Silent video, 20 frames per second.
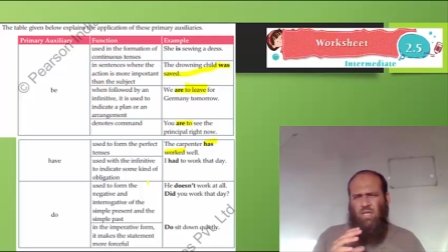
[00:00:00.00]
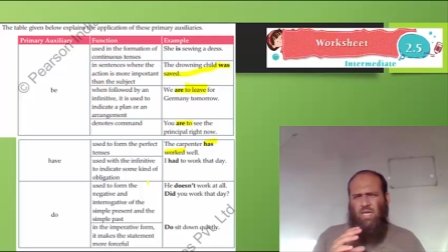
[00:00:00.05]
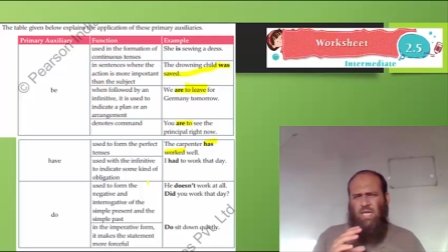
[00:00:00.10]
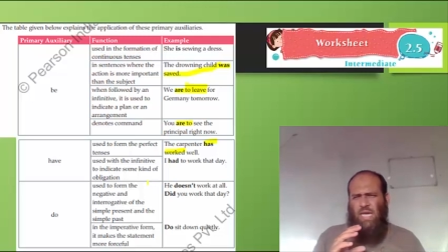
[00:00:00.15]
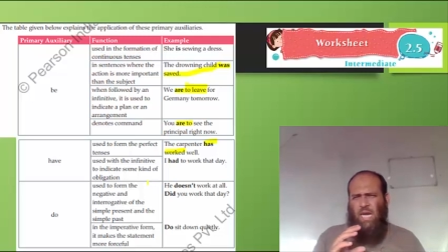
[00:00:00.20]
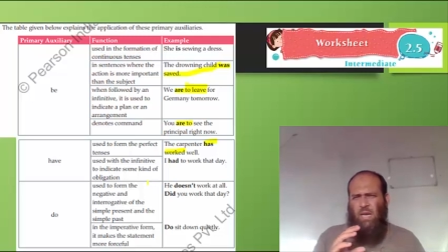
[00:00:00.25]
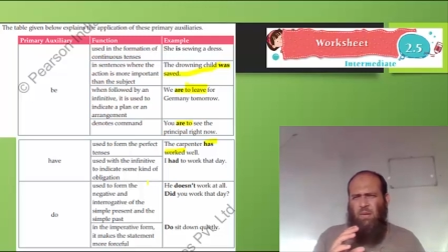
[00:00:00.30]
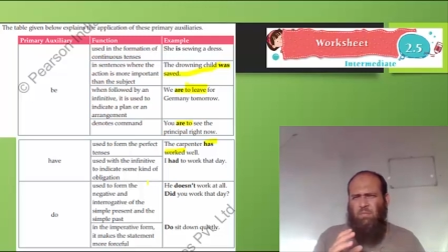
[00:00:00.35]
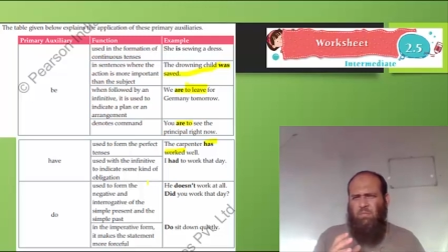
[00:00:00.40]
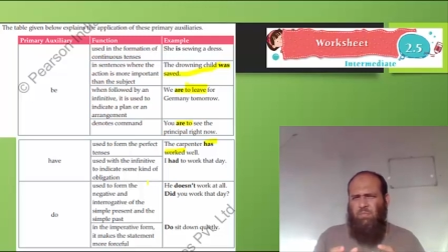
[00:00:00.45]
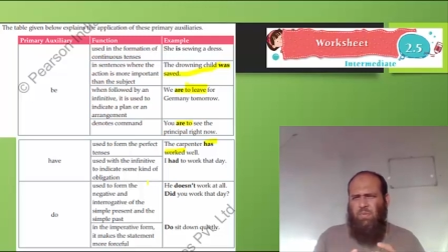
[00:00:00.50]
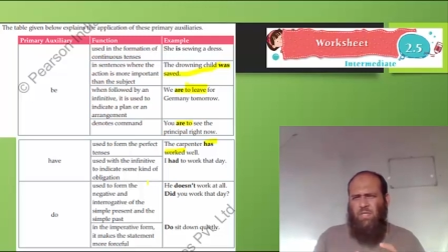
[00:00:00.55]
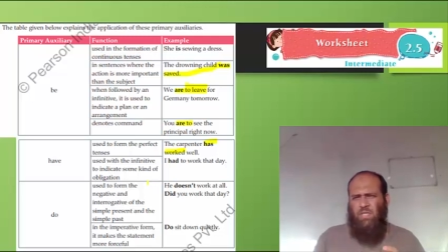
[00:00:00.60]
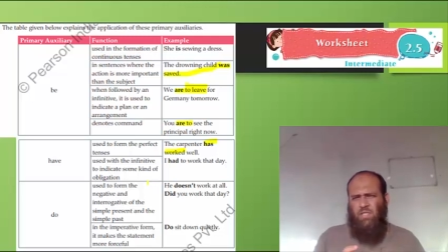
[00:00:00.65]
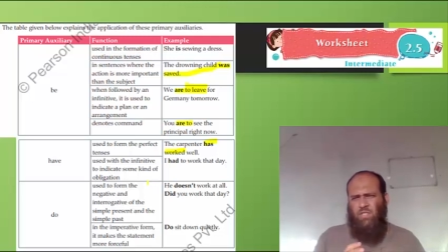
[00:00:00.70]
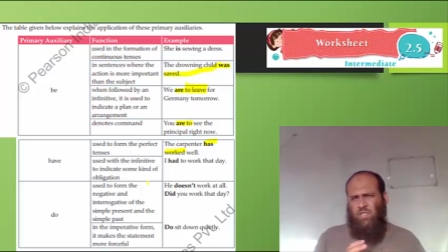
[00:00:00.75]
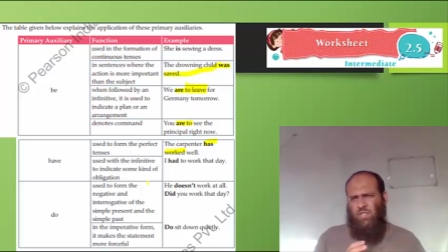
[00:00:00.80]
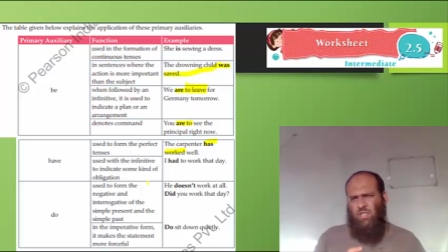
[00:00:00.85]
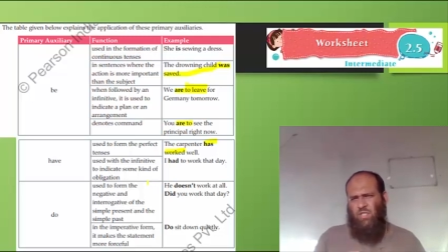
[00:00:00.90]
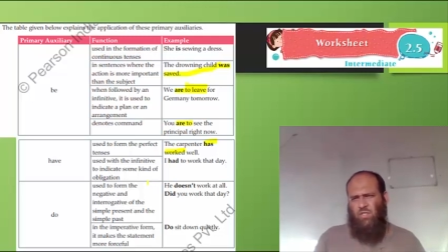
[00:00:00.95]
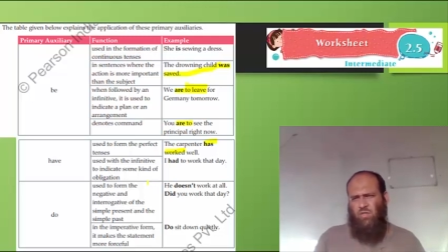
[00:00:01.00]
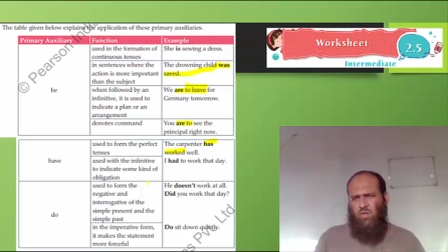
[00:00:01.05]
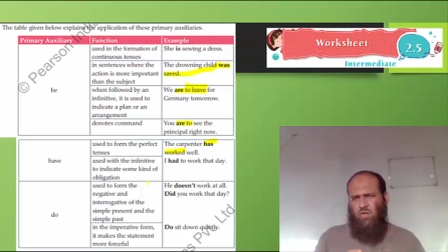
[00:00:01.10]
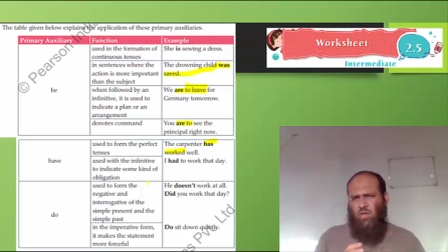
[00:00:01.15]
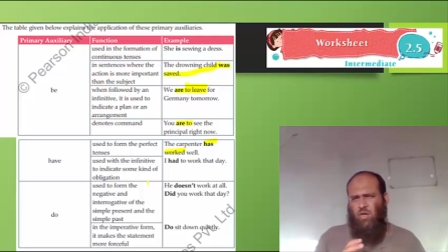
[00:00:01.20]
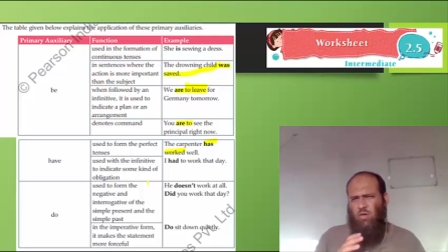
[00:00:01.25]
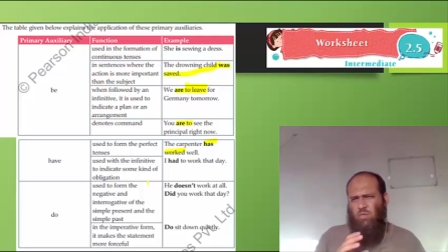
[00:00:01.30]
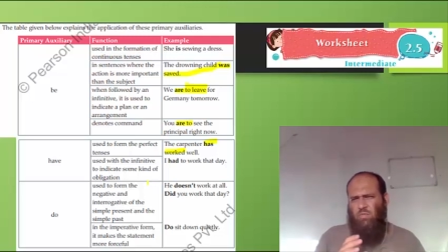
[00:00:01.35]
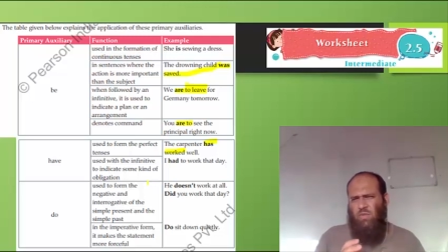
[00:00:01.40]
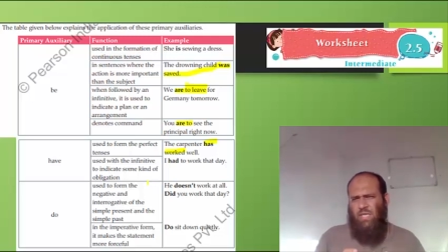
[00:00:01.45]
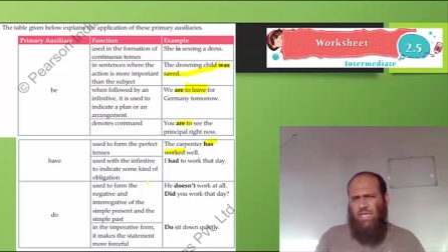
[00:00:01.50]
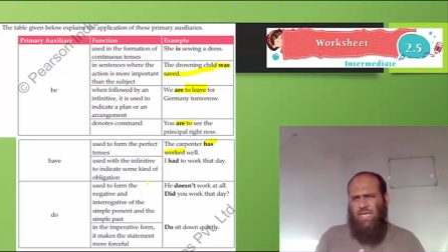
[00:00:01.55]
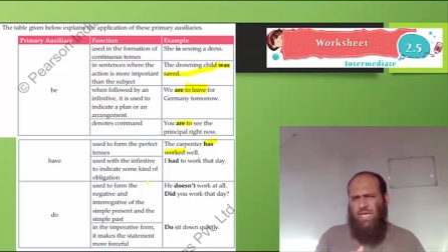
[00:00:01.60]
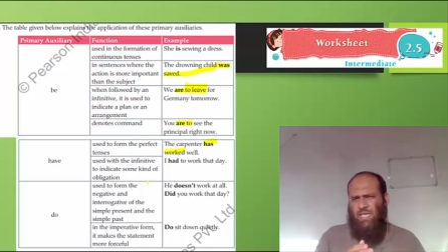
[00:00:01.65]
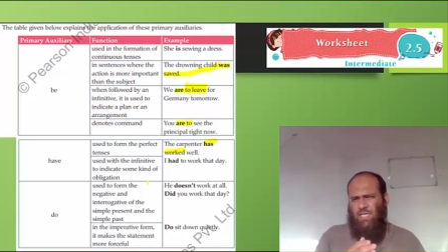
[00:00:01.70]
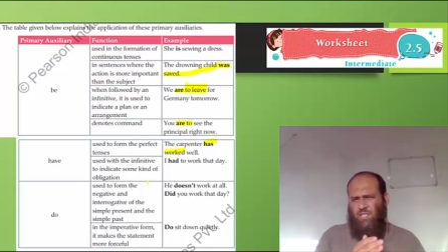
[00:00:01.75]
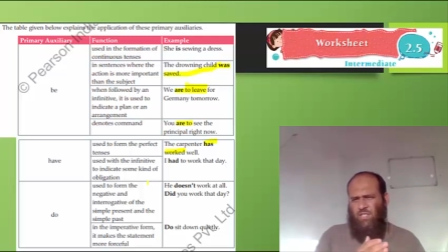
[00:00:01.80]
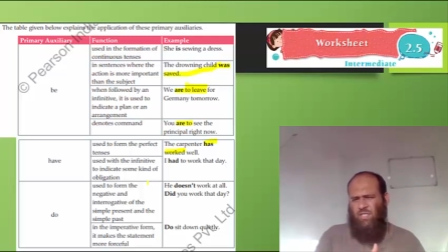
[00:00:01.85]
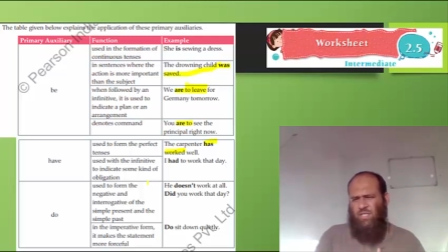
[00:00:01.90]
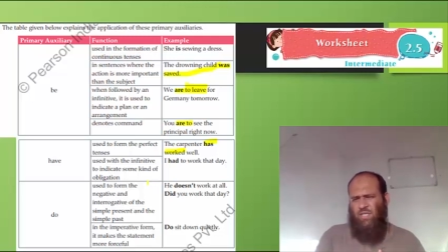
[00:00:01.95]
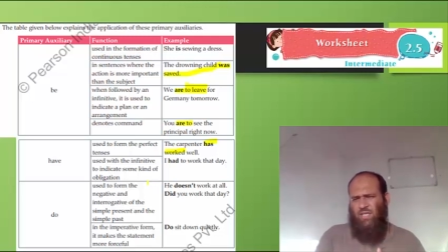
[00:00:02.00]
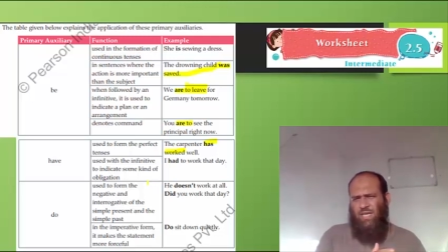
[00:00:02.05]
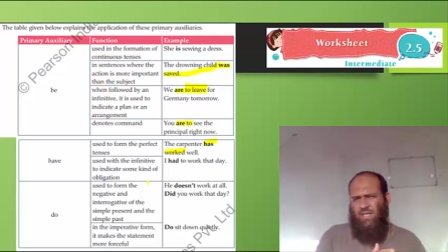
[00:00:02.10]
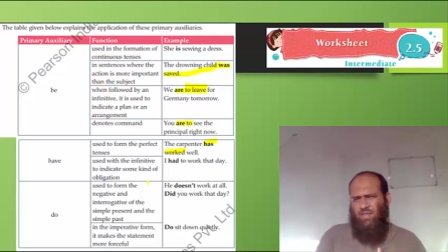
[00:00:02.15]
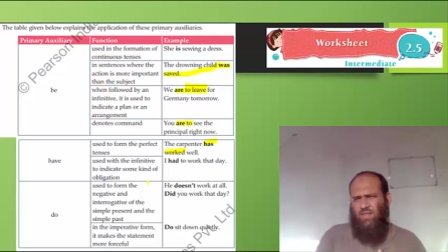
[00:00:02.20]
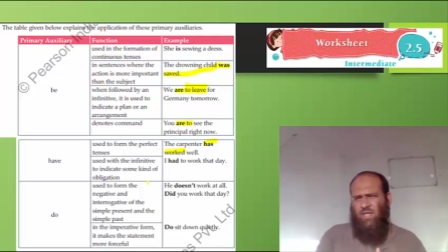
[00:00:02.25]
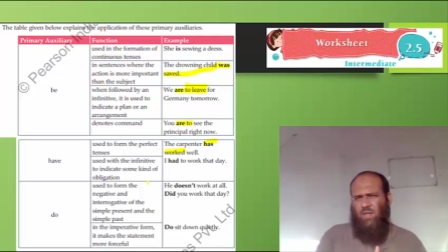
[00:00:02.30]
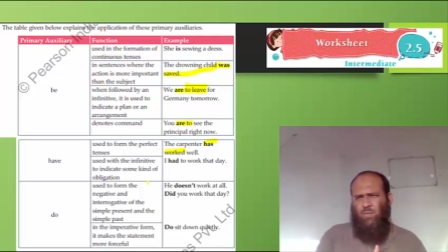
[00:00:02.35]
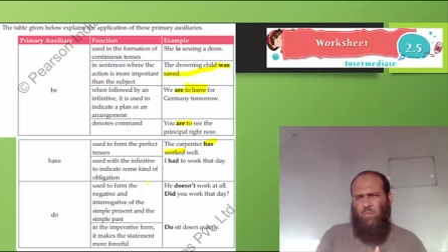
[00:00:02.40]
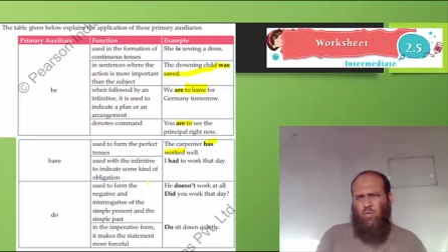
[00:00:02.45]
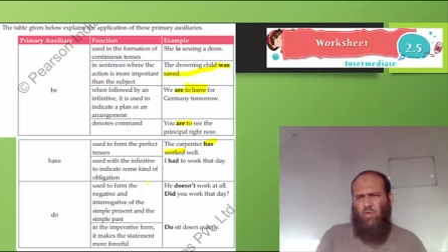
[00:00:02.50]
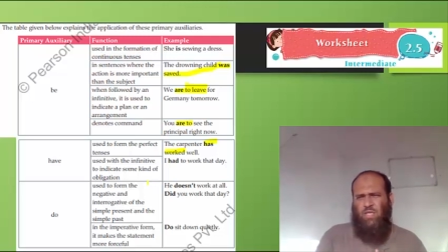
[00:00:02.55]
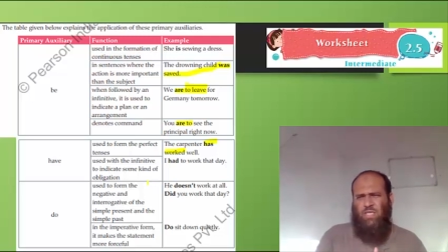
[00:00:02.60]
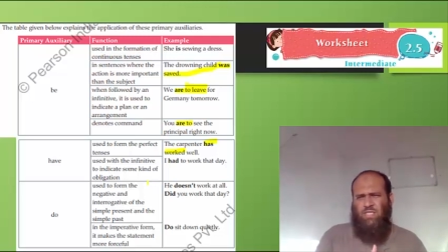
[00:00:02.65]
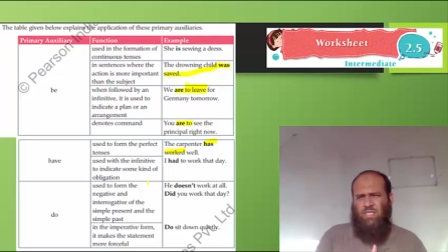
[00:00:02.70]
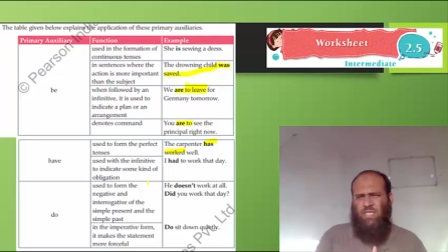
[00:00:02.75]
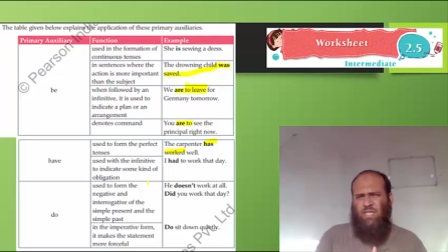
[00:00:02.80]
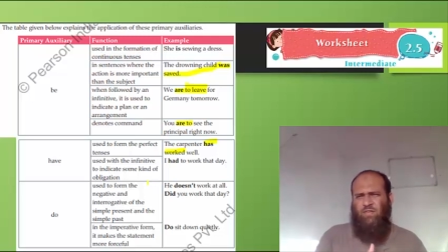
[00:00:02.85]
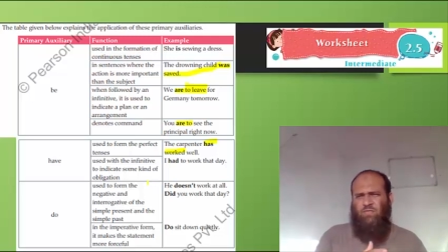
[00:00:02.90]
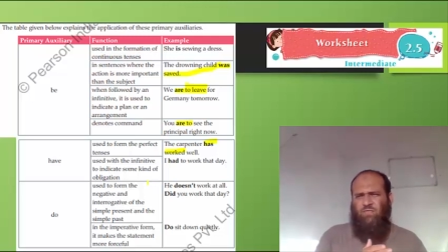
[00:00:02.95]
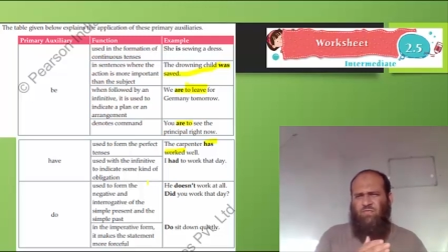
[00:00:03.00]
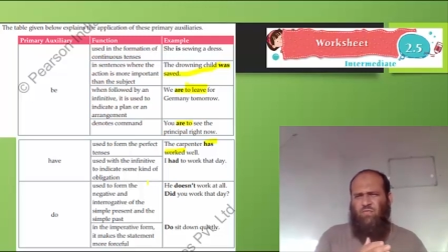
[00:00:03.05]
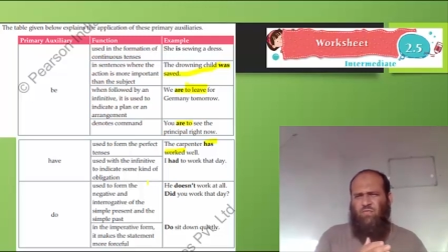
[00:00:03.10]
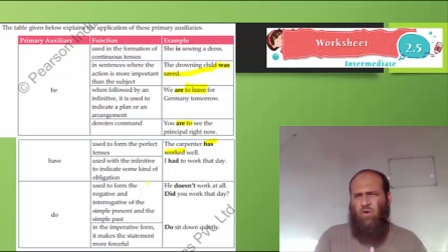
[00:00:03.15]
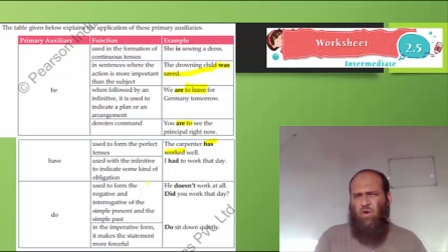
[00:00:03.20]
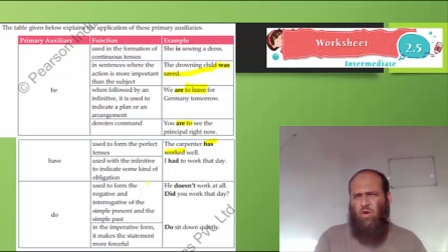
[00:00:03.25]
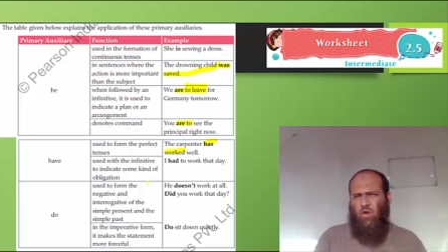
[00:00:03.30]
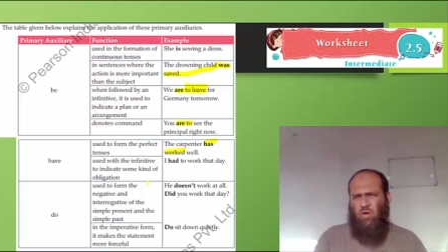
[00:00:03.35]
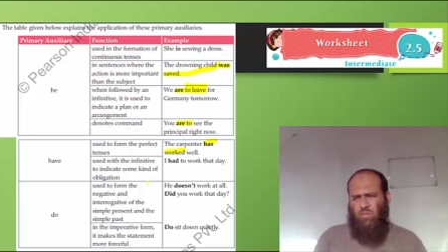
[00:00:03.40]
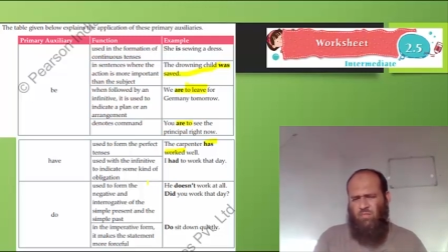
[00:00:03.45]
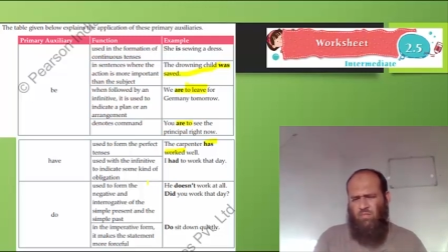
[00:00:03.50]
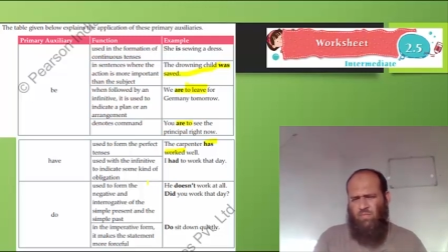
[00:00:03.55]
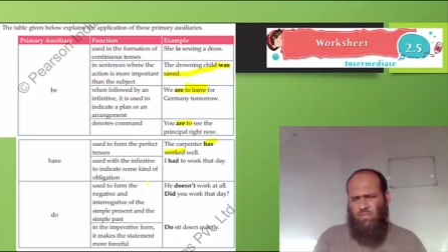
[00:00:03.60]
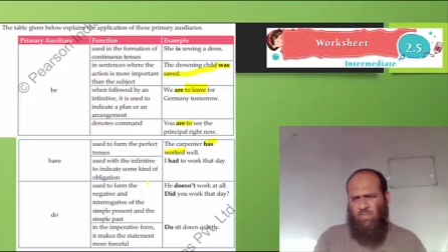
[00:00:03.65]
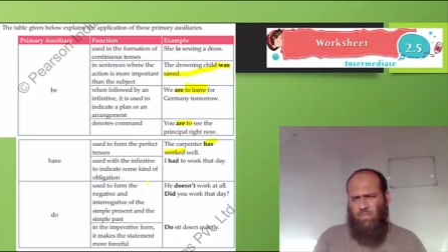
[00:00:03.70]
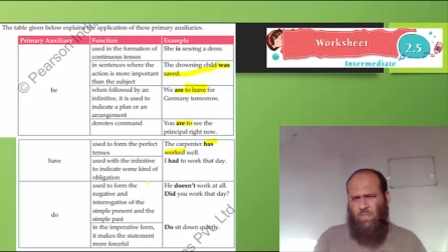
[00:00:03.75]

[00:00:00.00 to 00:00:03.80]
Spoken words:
compulsion or obligation in the present form.